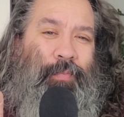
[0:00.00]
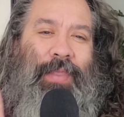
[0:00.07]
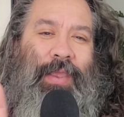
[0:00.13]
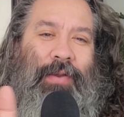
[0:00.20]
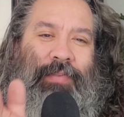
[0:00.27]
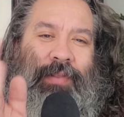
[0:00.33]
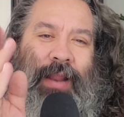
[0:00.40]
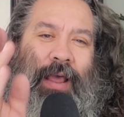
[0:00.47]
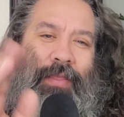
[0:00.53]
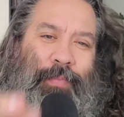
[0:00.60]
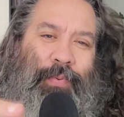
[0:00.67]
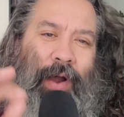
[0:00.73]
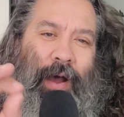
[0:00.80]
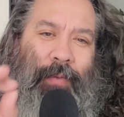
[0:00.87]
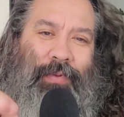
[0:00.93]
Here's another
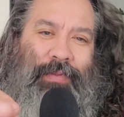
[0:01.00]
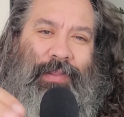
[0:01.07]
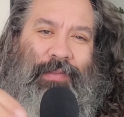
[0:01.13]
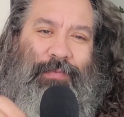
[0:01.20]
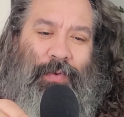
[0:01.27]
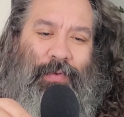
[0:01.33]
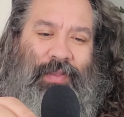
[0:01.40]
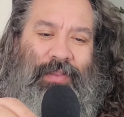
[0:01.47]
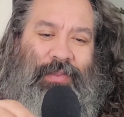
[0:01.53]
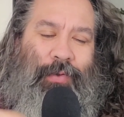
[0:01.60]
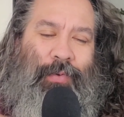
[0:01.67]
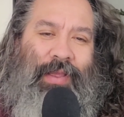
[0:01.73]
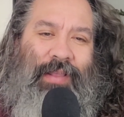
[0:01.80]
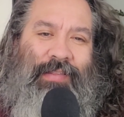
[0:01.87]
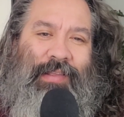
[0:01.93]
problem with this movie
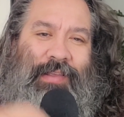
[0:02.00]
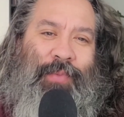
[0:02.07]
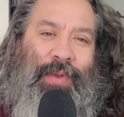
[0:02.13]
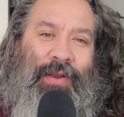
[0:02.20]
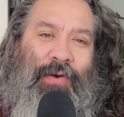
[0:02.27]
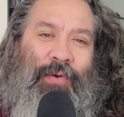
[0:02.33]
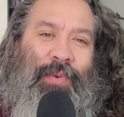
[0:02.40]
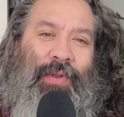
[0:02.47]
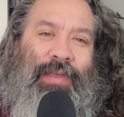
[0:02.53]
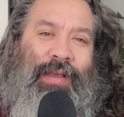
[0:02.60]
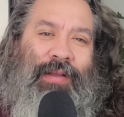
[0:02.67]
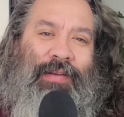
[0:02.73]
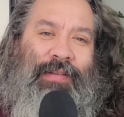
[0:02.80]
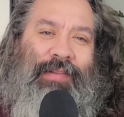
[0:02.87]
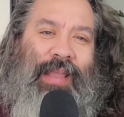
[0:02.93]
too, is we don't really
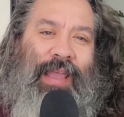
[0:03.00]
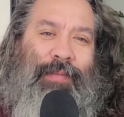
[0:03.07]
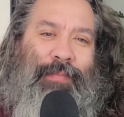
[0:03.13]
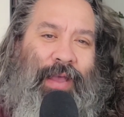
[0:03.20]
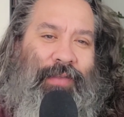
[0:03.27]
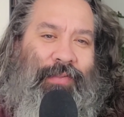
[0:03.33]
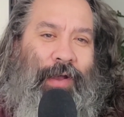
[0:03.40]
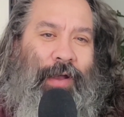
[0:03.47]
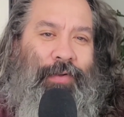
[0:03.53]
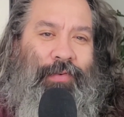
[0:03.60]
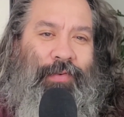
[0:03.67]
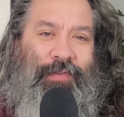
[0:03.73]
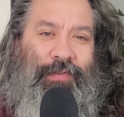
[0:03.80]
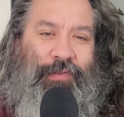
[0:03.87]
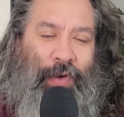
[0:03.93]
understand
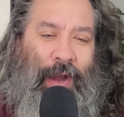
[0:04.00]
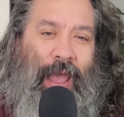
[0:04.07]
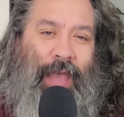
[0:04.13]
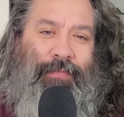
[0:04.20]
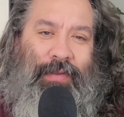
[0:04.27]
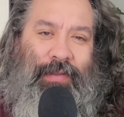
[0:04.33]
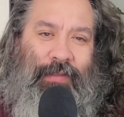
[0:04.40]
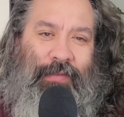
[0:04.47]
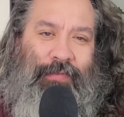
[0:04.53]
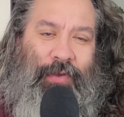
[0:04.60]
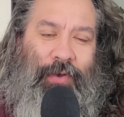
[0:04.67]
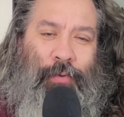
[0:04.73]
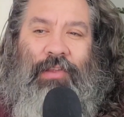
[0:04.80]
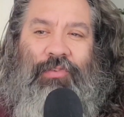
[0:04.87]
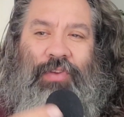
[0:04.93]
Maxandra's drive in this
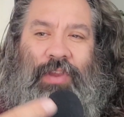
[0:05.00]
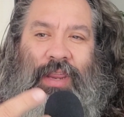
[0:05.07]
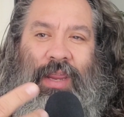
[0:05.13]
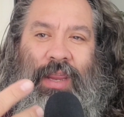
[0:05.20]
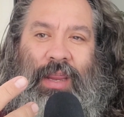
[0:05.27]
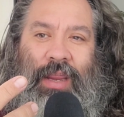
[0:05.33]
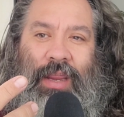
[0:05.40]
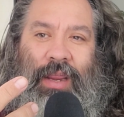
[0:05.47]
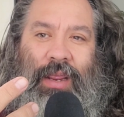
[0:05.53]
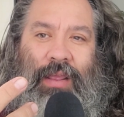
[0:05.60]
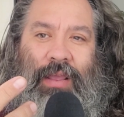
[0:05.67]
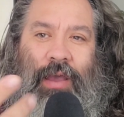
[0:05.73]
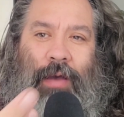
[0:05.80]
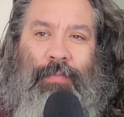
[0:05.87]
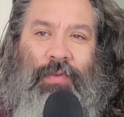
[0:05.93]
film. She
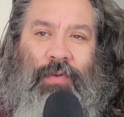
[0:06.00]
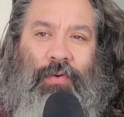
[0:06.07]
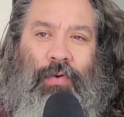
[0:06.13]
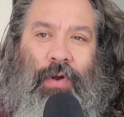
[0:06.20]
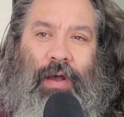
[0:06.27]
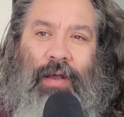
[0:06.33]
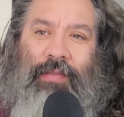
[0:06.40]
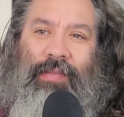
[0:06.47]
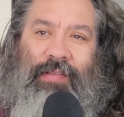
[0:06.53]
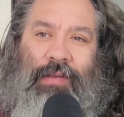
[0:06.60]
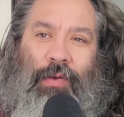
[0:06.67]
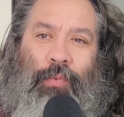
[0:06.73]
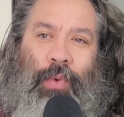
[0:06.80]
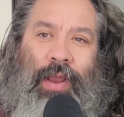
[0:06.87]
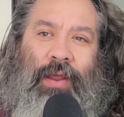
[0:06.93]
comes across as a
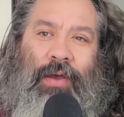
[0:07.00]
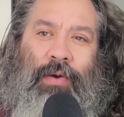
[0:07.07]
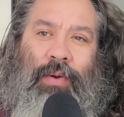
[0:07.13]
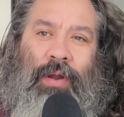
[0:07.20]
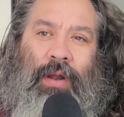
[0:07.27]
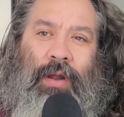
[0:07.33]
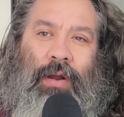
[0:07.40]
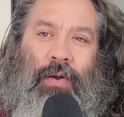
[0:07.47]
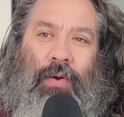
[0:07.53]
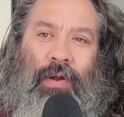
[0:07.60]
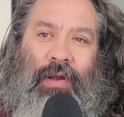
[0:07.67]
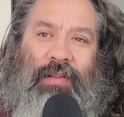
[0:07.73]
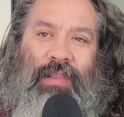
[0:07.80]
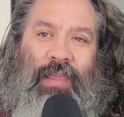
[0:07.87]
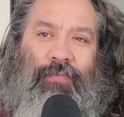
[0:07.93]
widower
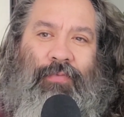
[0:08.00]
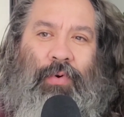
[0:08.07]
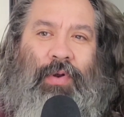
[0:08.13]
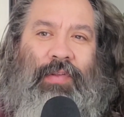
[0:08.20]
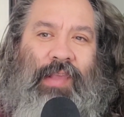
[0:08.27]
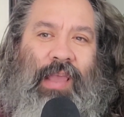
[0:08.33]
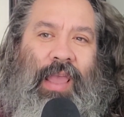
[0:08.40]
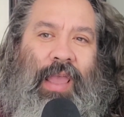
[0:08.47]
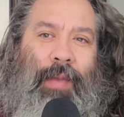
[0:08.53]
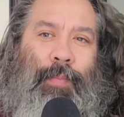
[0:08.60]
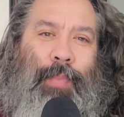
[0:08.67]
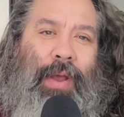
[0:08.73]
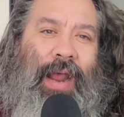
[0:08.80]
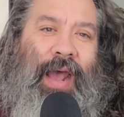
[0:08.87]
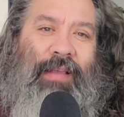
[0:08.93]
or divorcee,
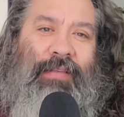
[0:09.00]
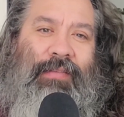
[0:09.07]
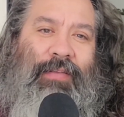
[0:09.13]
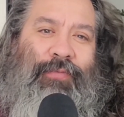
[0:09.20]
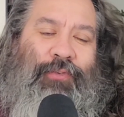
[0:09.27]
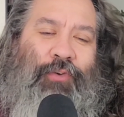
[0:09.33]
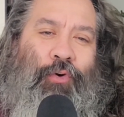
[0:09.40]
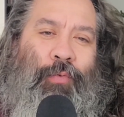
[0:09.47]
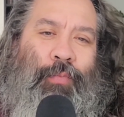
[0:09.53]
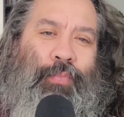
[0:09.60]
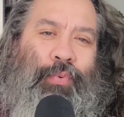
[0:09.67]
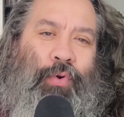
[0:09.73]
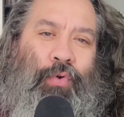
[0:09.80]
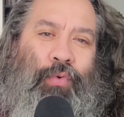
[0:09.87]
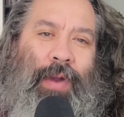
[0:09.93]
but as the film
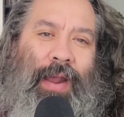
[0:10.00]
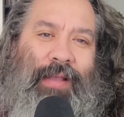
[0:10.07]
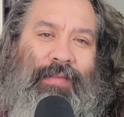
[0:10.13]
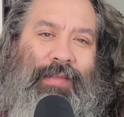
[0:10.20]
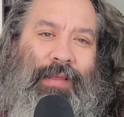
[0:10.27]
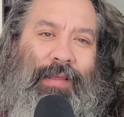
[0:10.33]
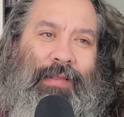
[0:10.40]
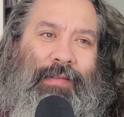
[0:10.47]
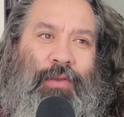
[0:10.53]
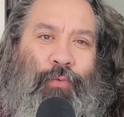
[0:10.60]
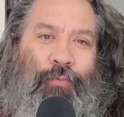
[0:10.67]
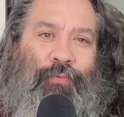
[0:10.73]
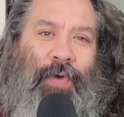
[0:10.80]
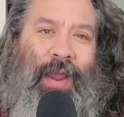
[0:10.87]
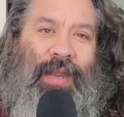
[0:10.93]
progresses, you
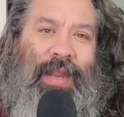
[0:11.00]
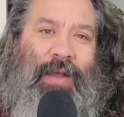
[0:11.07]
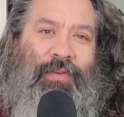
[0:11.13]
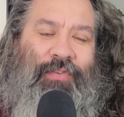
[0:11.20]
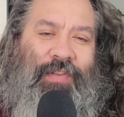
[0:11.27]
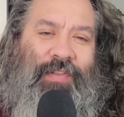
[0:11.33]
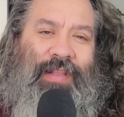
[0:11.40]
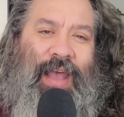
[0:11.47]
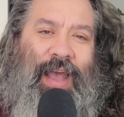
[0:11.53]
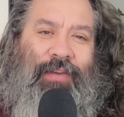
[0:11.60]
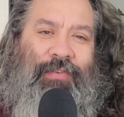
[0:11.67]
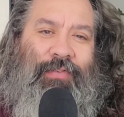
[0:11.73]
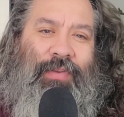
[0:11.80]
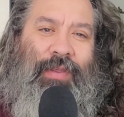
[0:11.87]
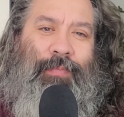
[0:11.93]
find out she's
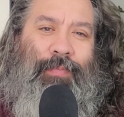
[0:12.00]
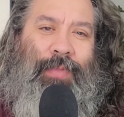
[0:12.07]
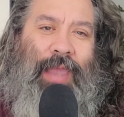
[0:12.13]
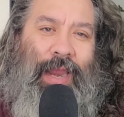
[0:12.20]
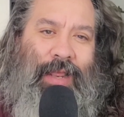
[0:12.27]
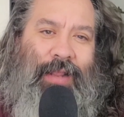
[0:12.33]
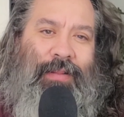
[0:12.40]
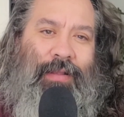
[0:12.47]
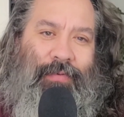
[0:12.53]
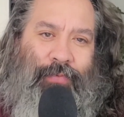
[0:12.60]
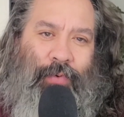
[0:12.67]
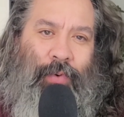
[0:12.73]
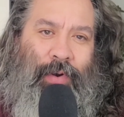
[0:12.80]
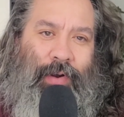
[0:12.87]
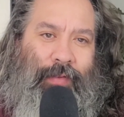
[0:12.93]
actually getting
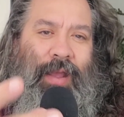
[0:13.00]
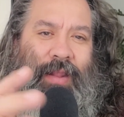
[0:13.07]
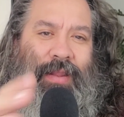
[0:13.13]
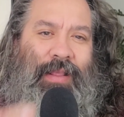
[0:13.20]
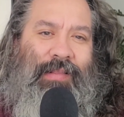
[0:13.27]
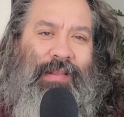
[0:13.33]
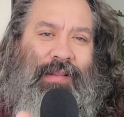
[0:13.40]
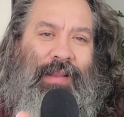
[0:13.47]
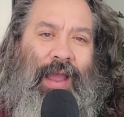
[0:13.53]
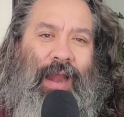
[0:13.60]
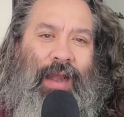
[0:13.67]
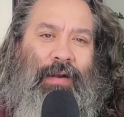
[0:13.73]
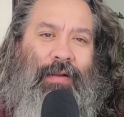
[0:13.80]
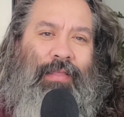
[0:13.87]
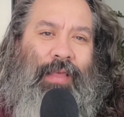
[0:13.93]
divorced. And this
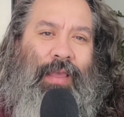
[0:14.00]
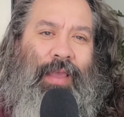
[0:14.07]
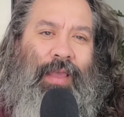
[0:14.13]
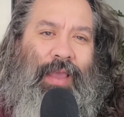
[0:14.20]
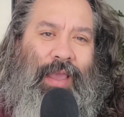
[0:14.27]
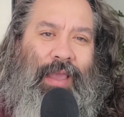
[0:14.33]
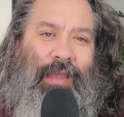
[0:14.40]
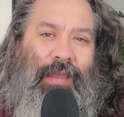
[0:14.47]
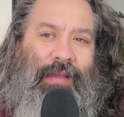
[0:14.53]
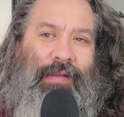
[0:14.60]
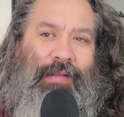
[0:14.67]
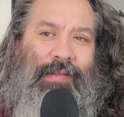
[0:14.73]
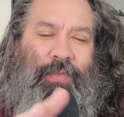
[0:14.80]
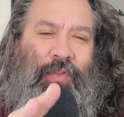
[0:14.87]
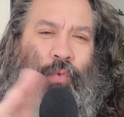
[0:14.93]
entire thing
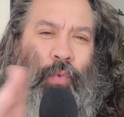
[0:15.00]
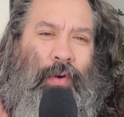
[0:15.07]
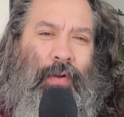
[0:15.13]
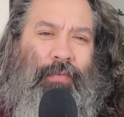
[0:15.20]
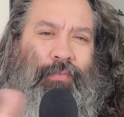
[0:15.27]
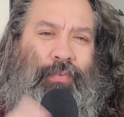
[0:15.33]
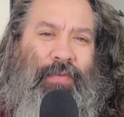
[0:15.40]
is sort of